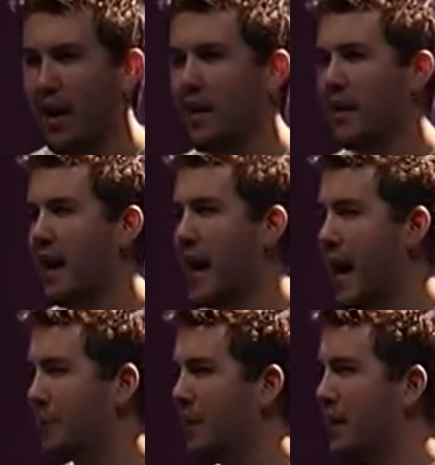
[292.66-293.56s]
The
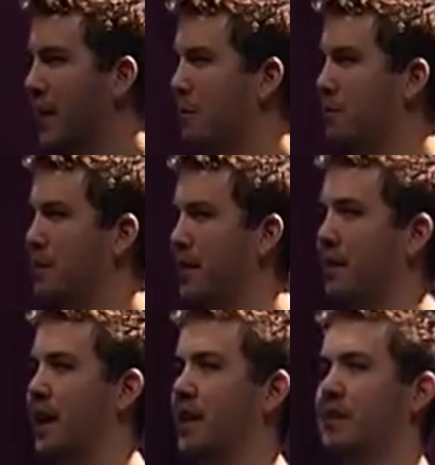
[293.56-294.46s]
aptly named
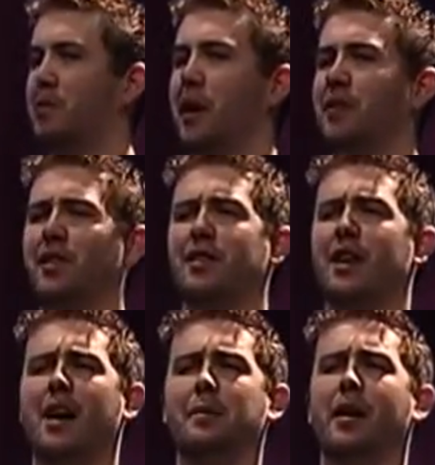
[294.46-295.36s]
Deadland is surprisingly
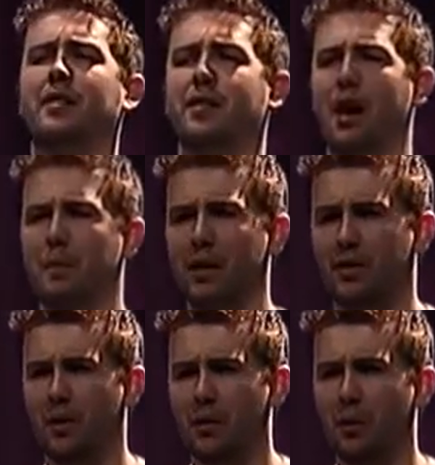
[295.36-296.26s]
not about
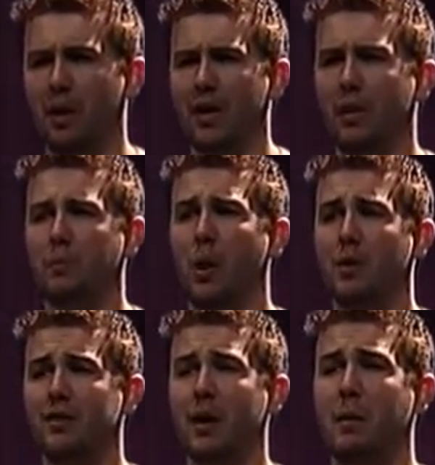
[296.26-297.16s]
zombies, but rather
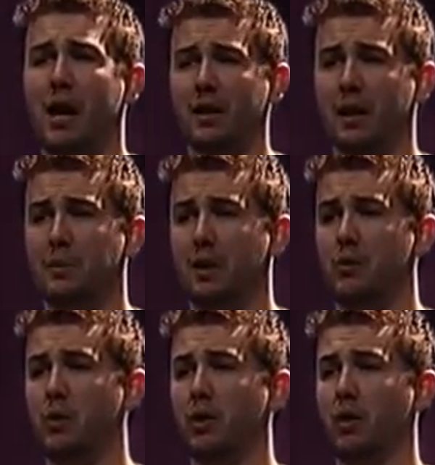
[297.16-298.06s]
post-apocalyptic
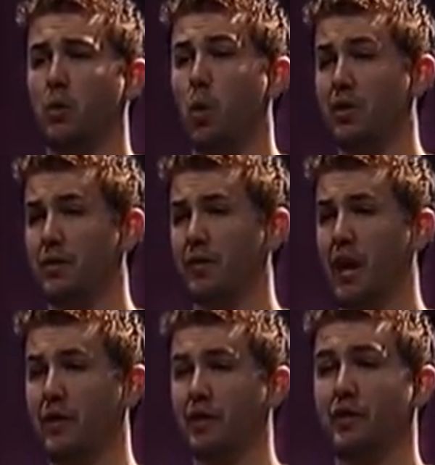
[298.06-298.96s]
nuclear war
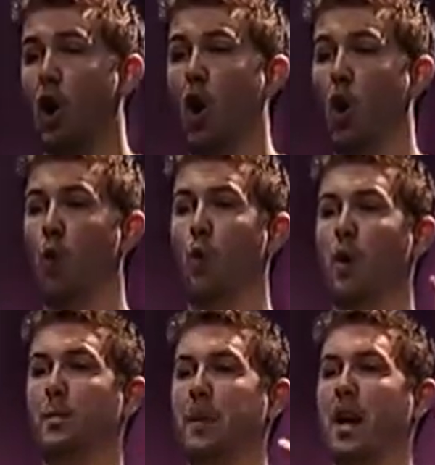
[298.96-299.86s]
survivors.
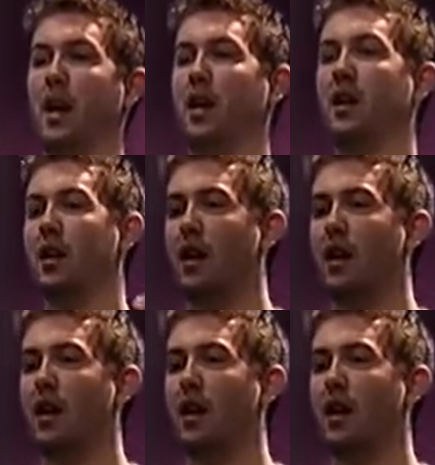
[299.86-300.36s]
Whoopee!